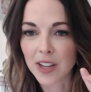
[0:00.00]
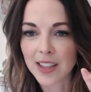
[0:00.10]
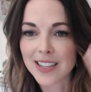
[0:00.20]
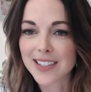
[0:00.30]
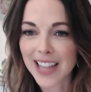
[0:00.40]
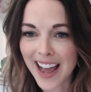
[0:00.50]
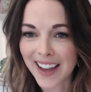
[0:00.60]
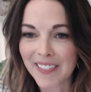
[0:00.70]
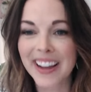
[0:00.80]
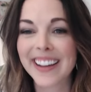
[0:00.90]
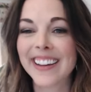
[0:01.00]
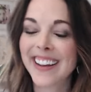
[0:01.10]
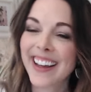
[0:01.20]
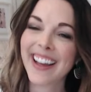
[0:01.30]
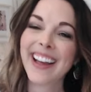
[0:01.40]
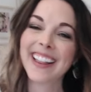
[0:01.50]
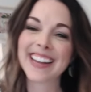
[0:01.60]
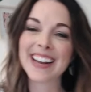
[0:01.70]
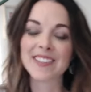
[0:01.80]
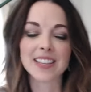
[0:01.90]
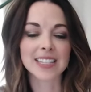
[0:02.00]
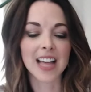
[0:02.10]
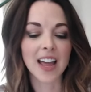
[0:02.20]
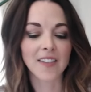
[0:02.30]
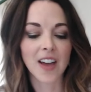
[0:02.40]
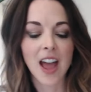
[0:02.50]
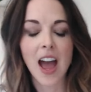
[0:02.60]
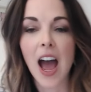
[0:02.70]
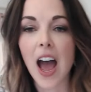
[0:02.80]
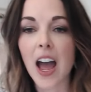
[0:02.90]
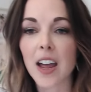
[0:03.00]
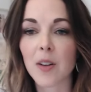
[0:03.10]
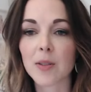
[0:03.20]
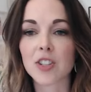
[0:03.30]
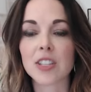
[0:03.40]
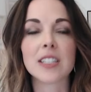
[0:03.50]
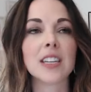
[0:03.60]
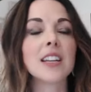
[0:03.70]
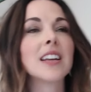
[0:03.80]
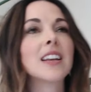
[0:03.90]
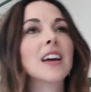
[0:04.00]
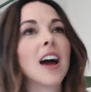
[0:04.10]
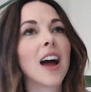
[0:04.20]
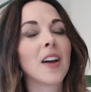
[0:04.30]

this live, leading up to this live, I was just sitting, I